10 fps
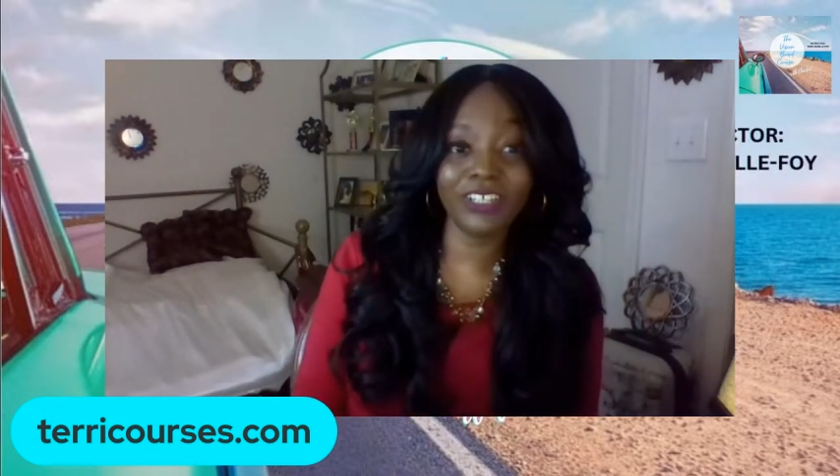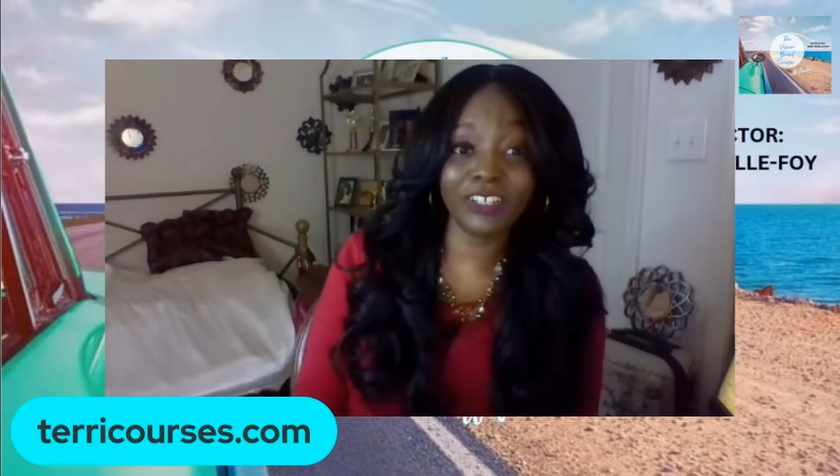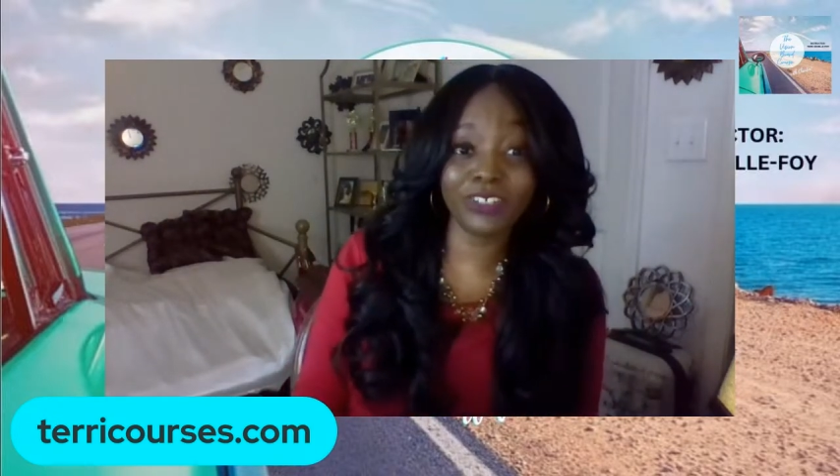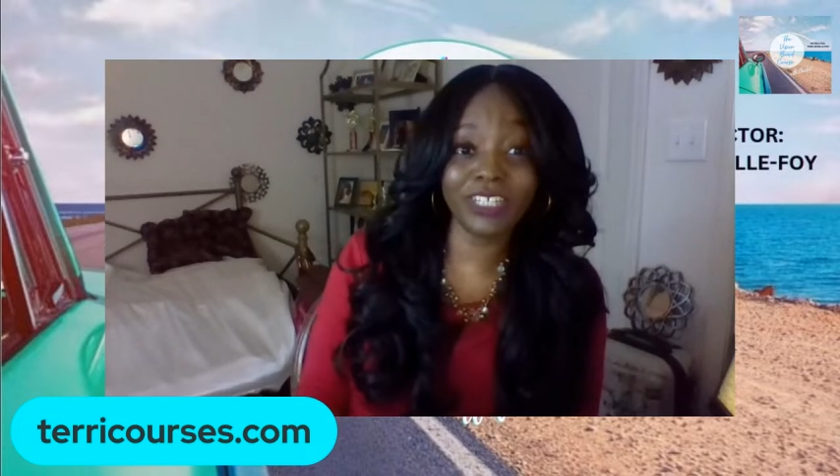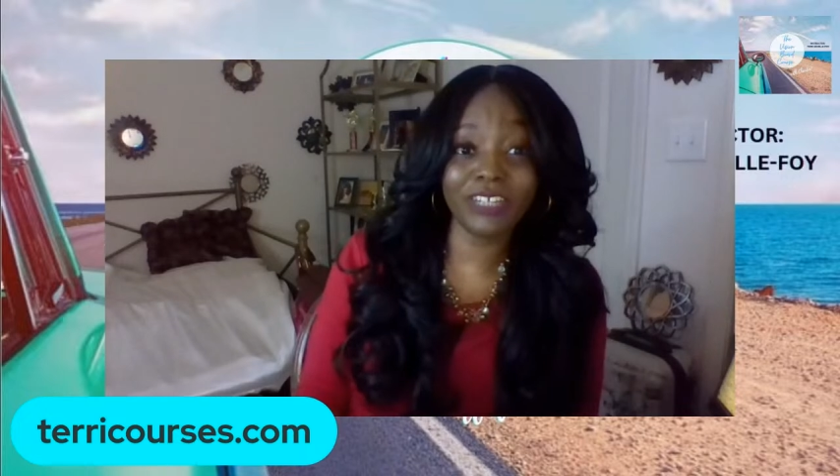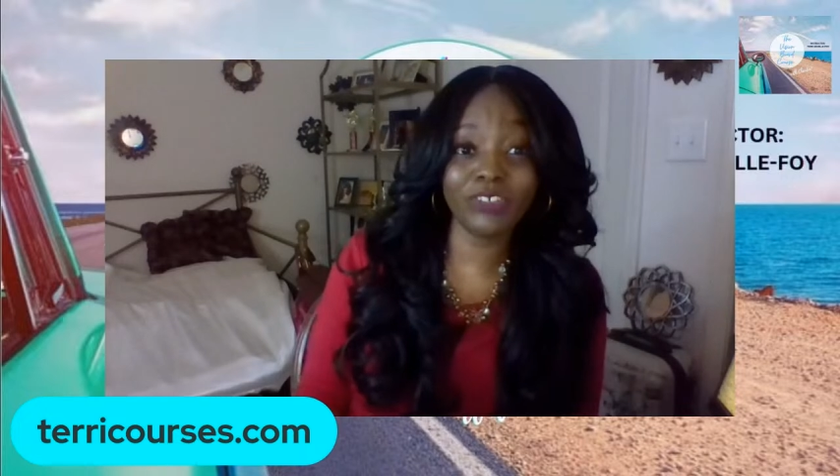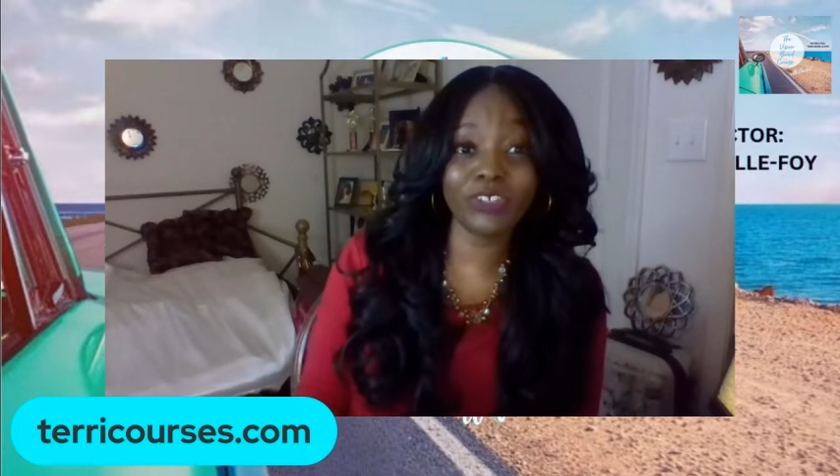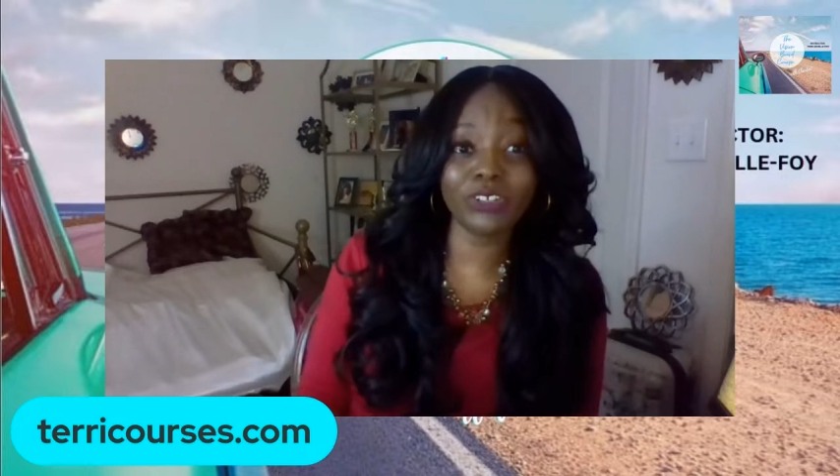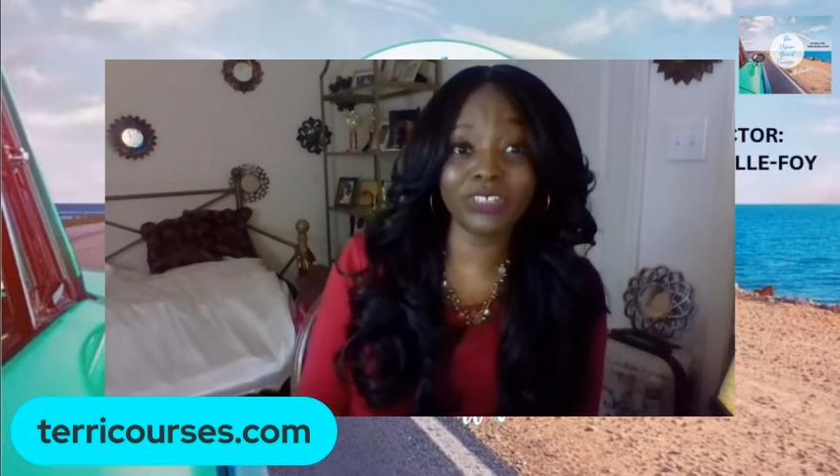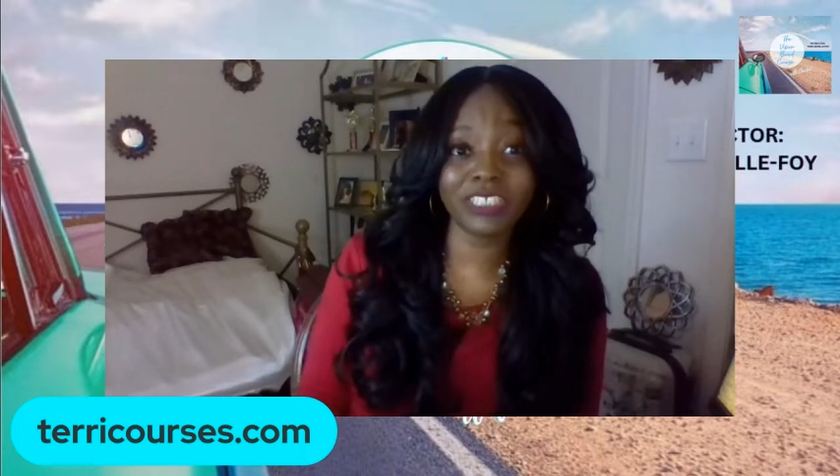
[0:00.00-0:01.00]
If you
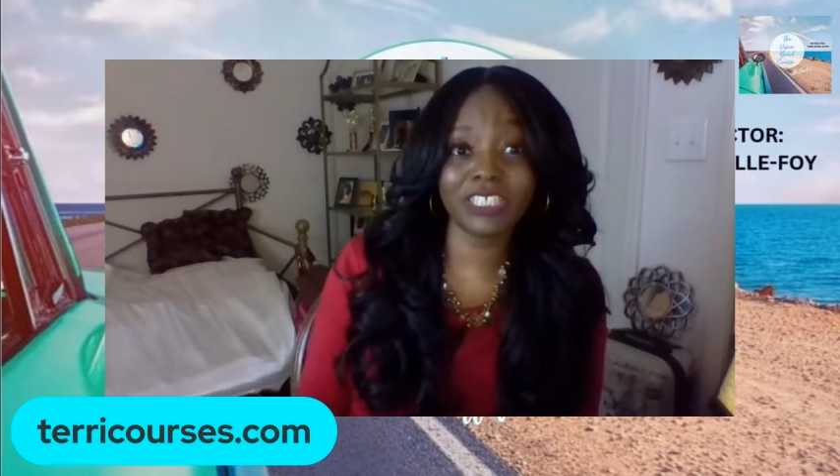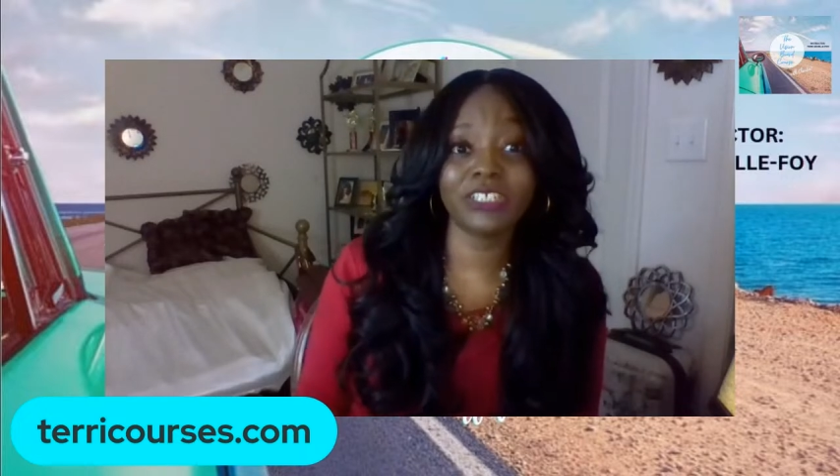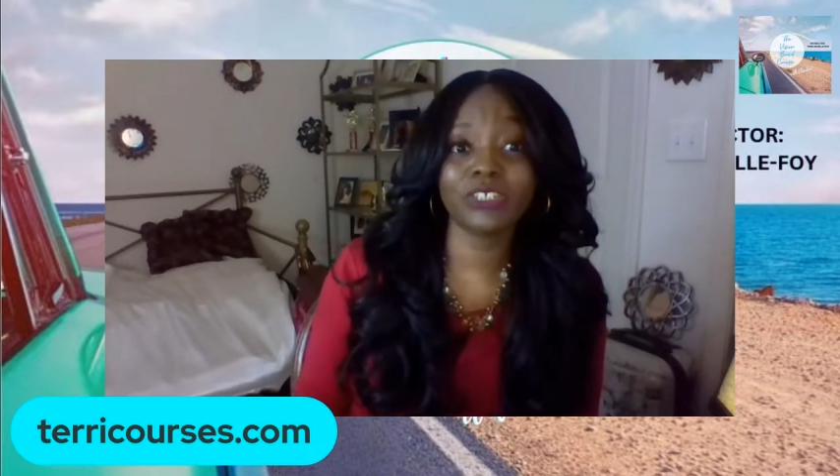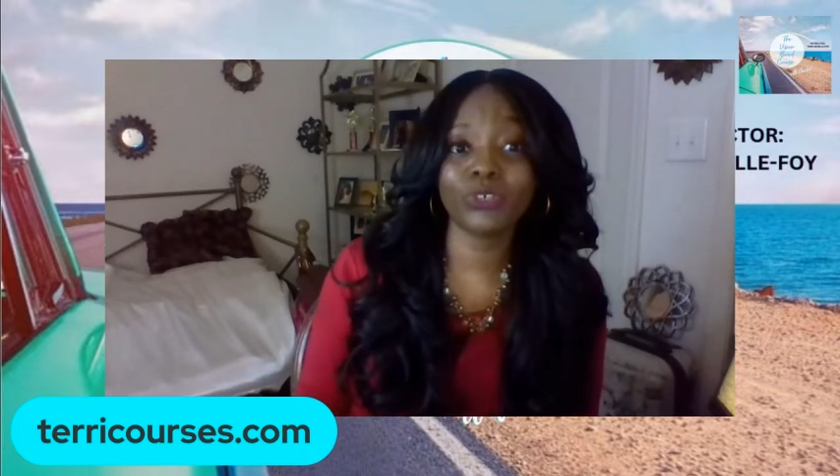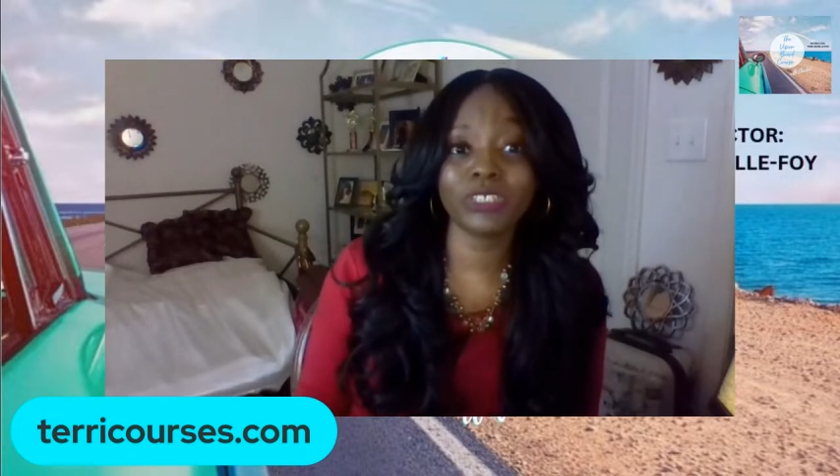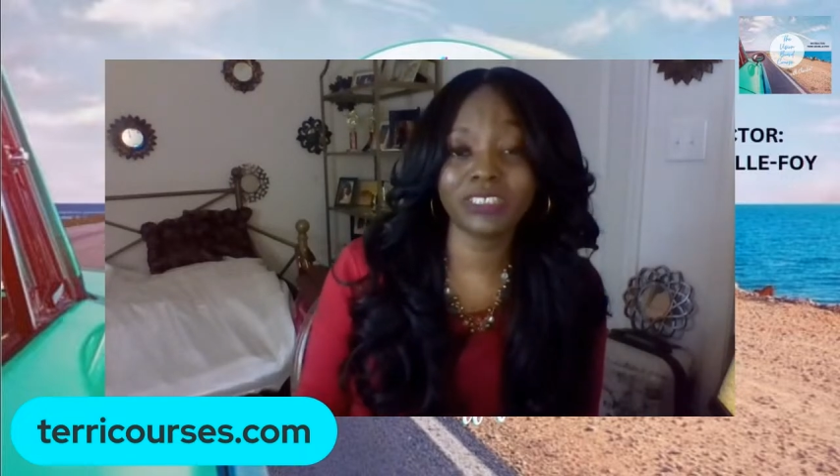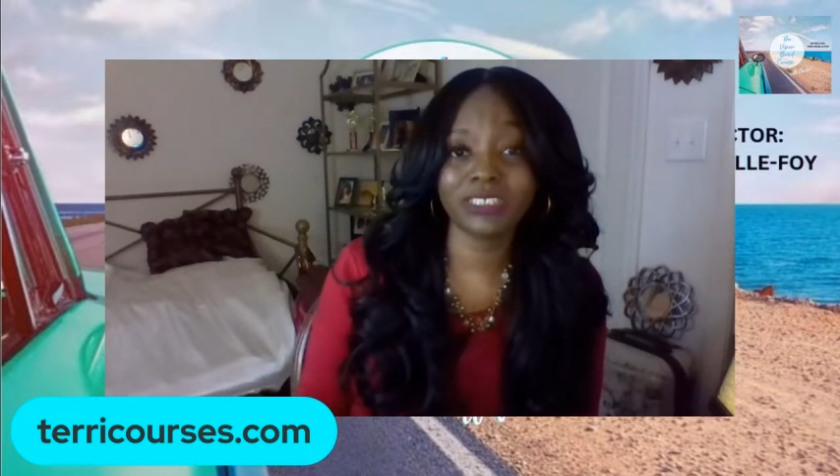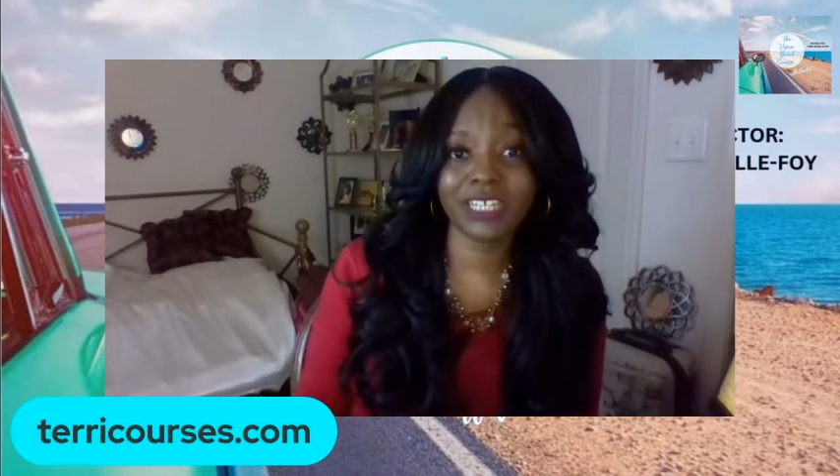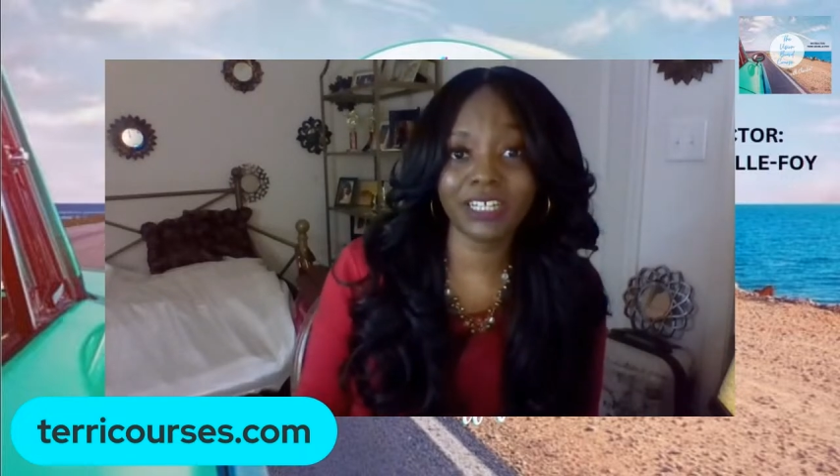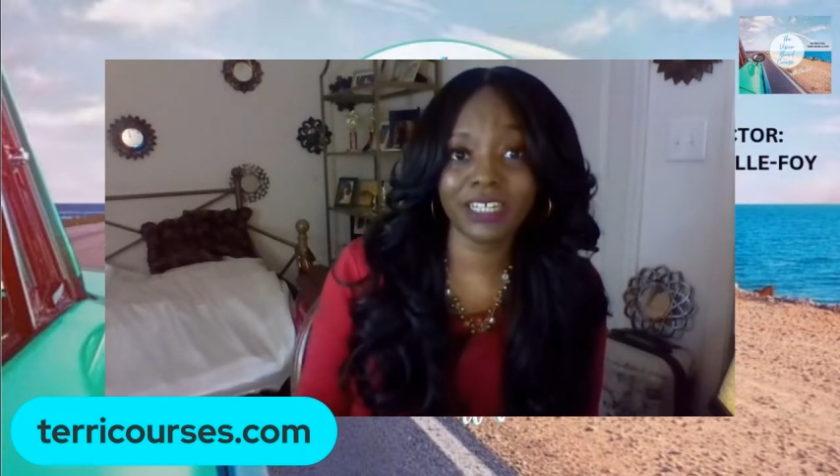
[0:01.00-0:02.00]
go to
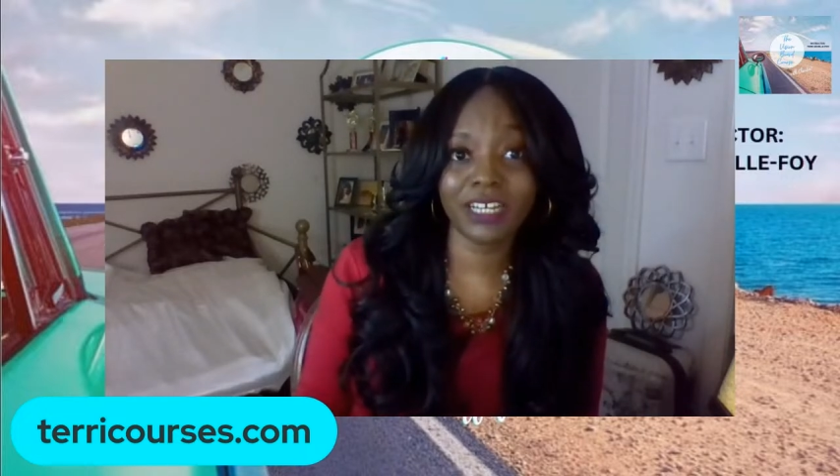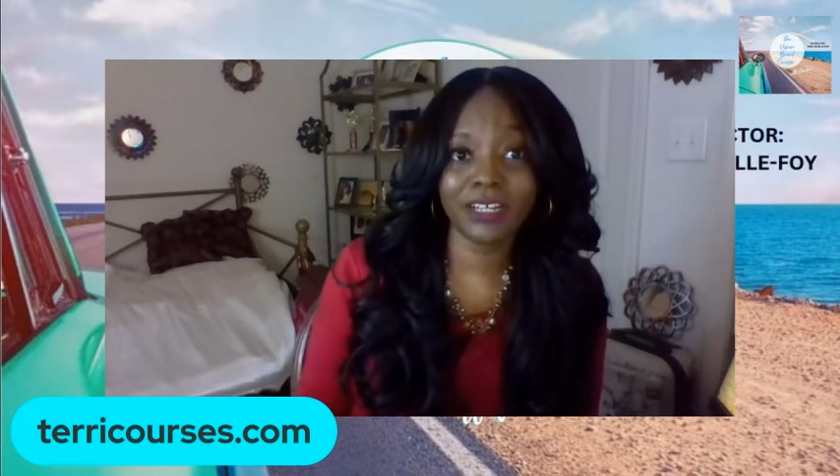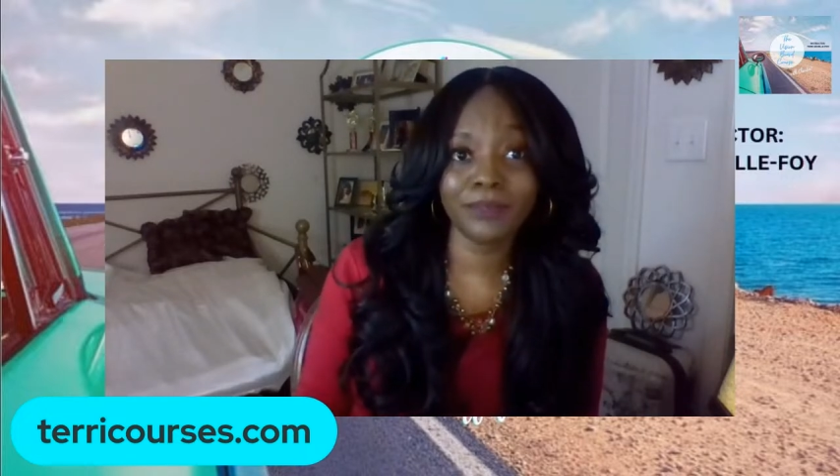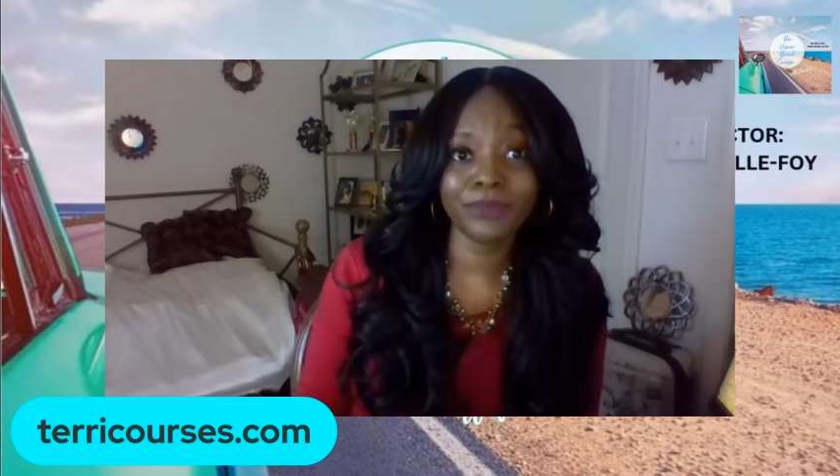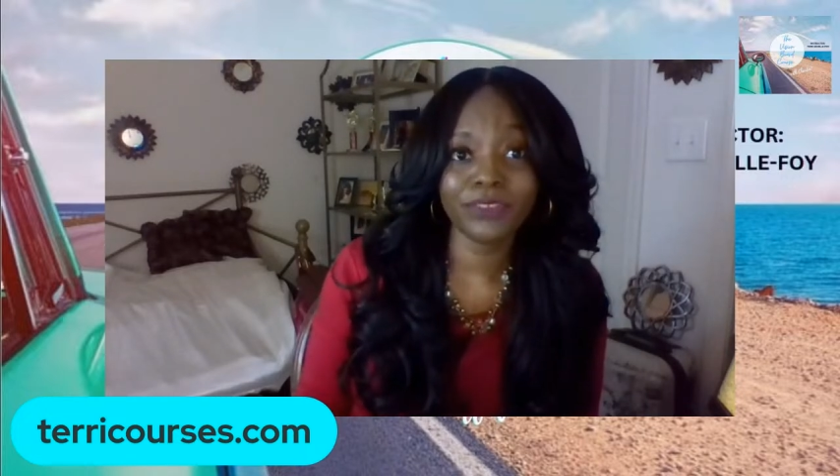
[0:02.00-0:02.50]
TerriCourses.com,